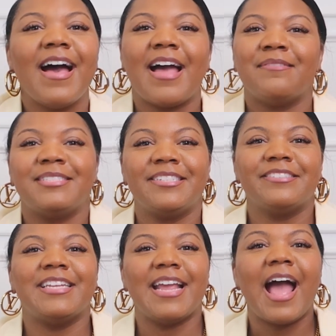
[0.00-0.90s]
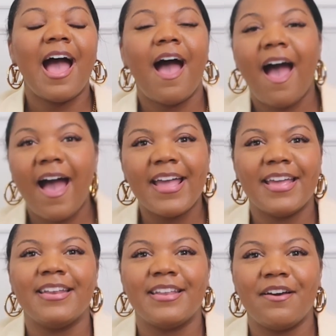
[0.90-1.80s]
I was searching high
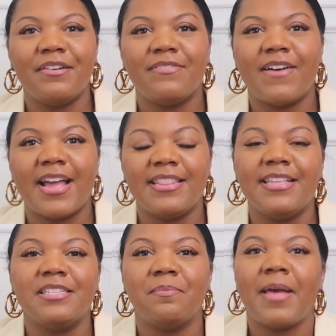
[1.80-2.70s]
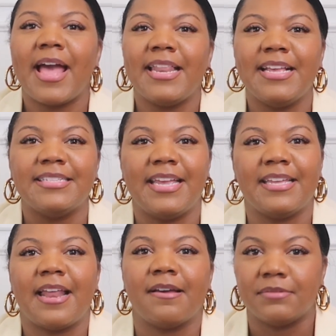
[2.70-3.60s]
and low to find these baddies,
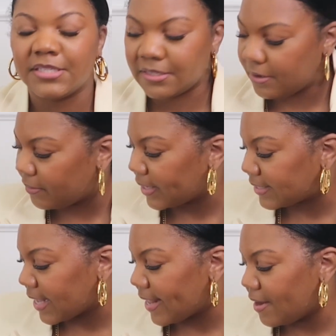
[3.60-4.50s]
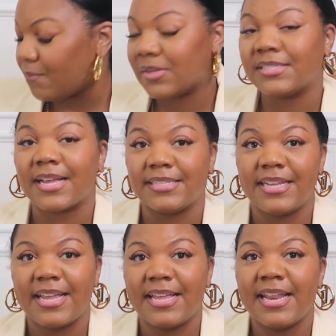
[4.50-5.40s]
and I was so excited once I
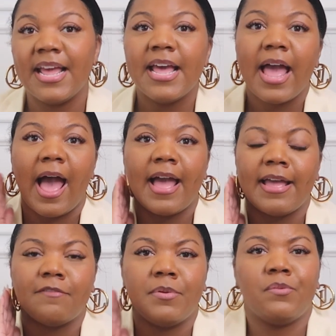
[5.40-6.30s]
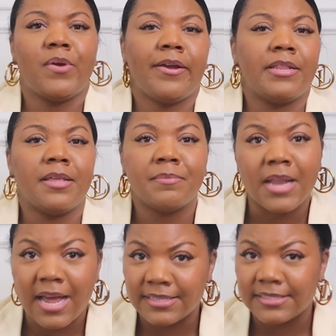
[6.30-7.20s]
did. I have been wearing them
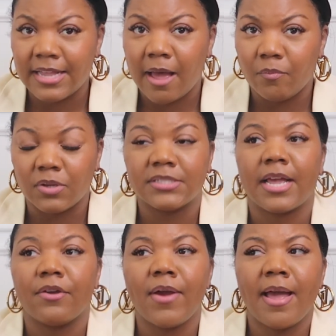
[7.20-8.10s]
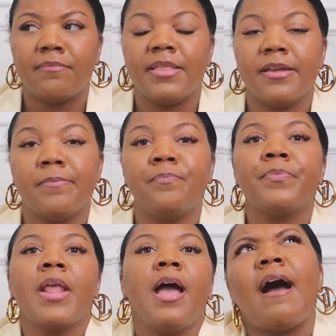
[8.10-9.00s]
non-stop once I grabbed
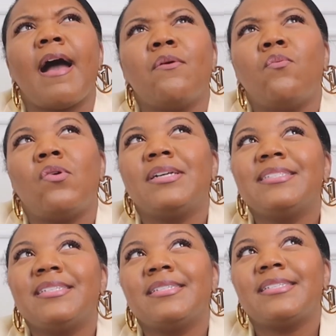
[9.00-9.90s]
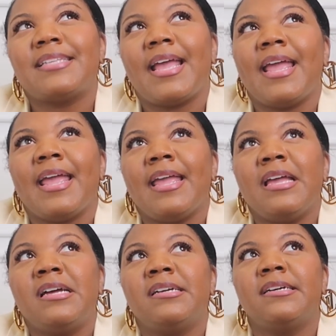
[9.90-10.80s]
them. I want to
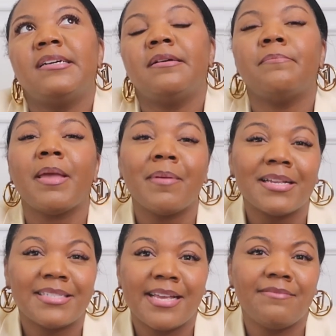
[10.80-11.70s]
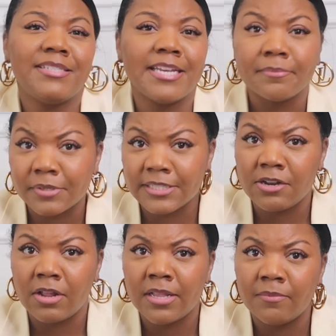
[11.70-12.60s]
say maybe I saved
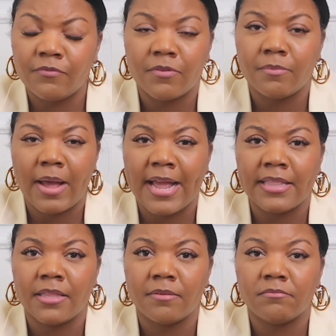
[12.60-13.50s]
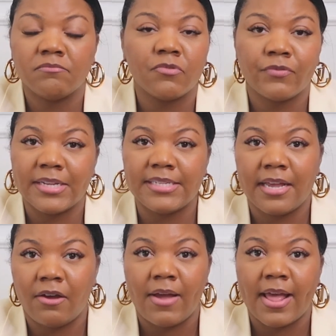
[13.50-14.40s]
10% on them from buying them
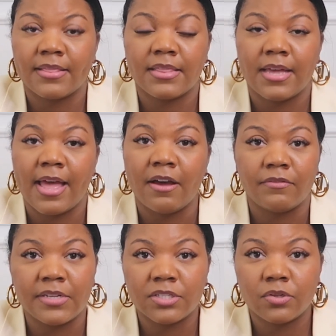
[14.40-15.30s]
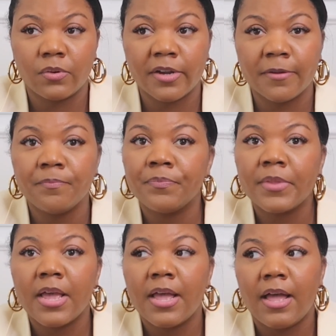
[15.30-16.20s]
retail at the LV store
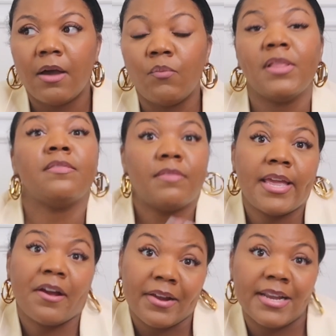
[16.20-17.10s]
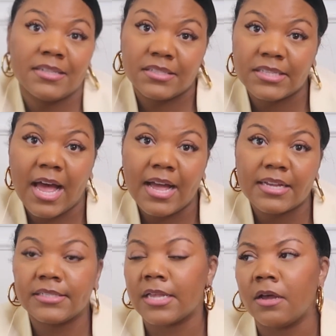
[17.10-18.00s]
when they are in
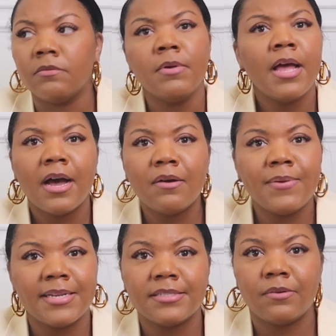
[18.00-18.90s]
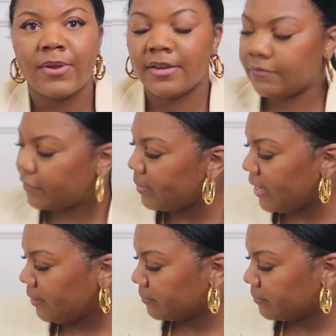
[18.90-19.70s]
stock, so a win is a win for me.